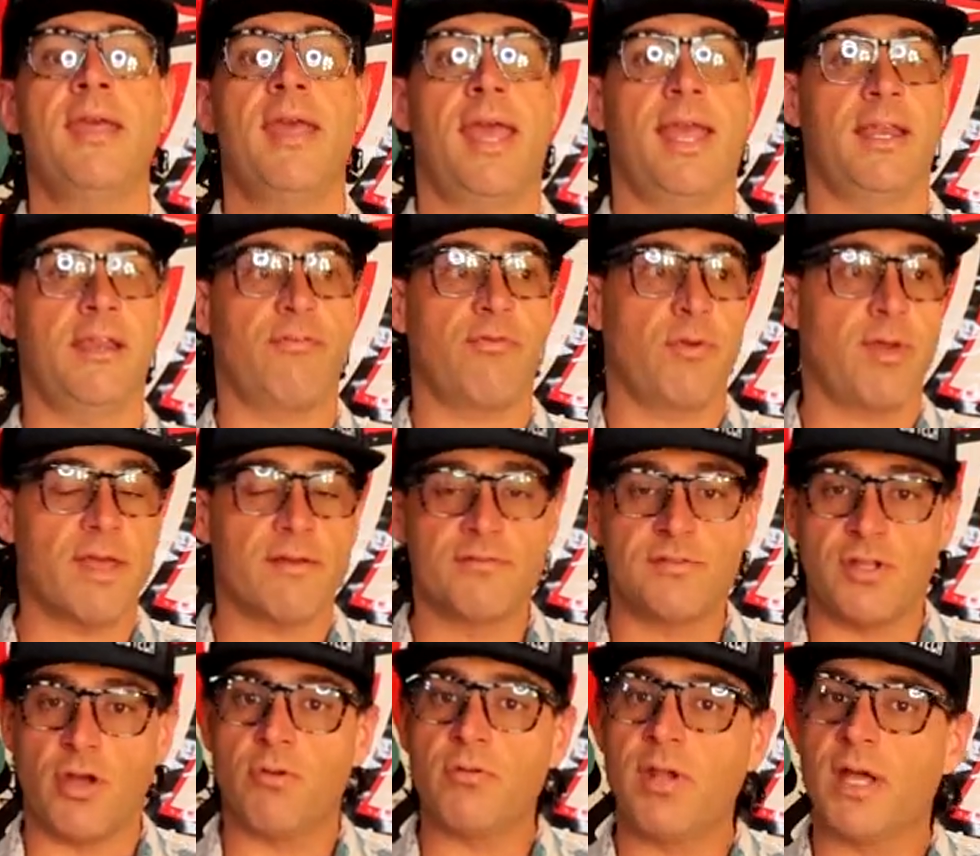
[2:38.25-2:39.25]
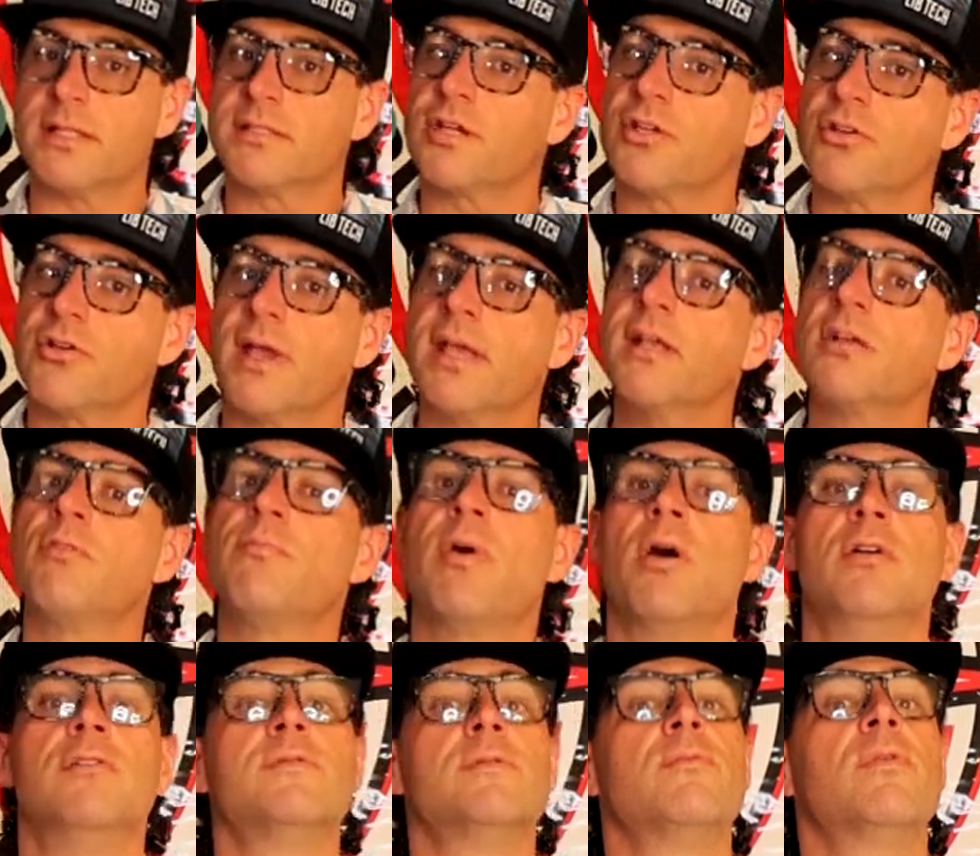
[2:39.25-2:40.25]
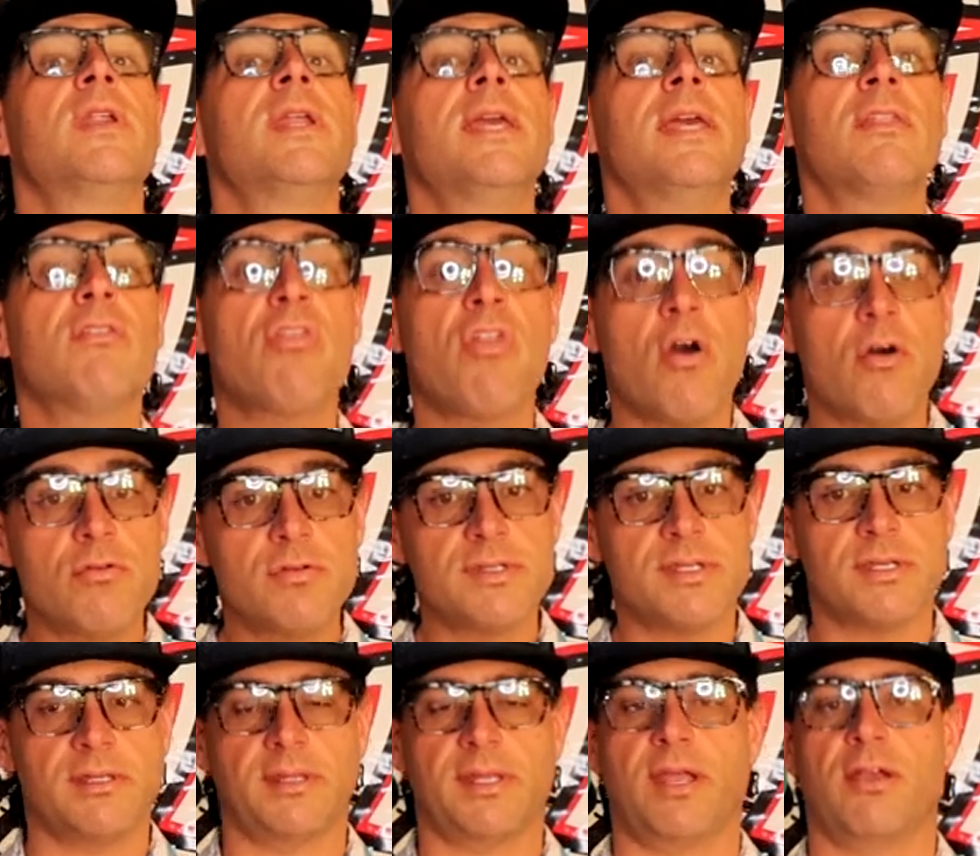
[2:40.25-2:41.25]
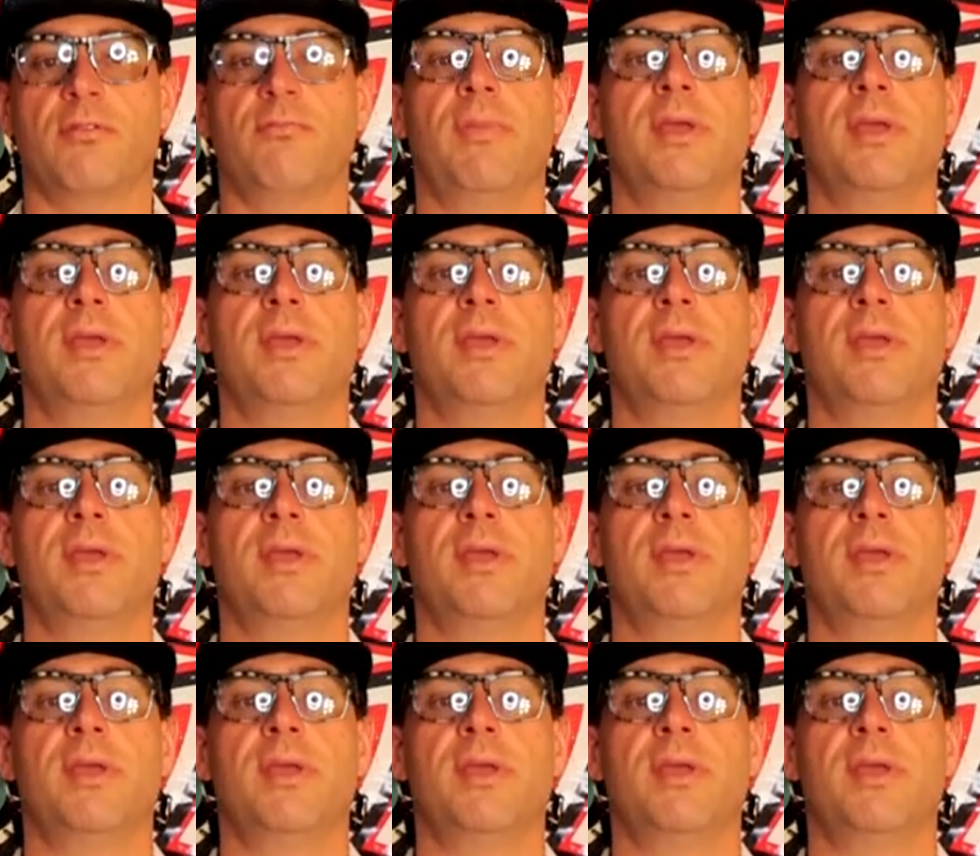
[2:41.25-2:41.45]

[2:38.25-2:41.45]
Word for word: And if we have donuts on your ankle bones, we want to get those in there.